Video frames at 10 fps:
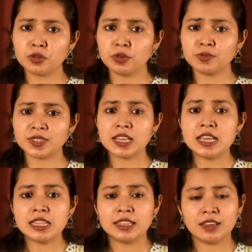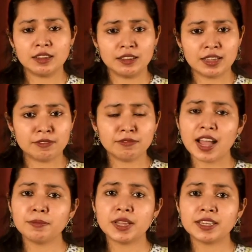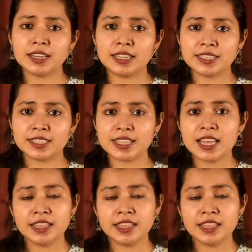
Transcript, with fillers: groups the environmentalists